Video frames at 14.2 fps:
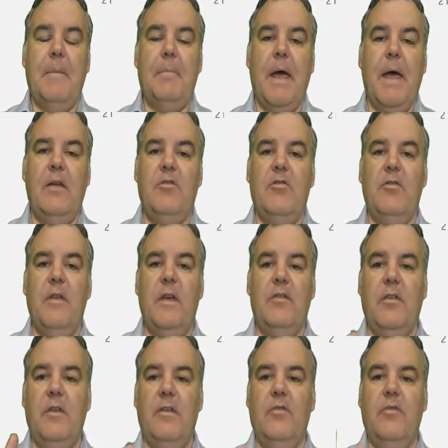page there.
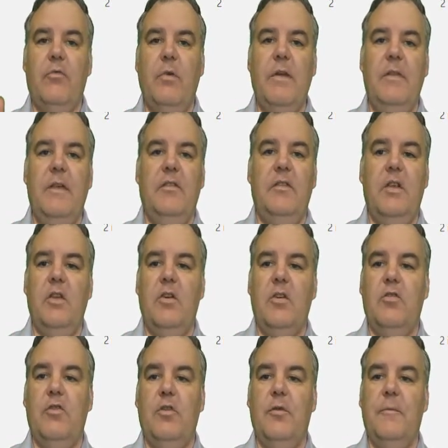So there's 3 things that you
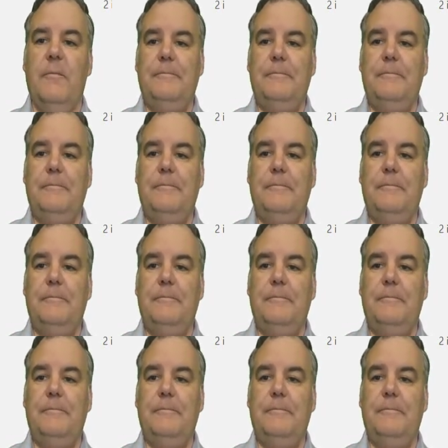can do.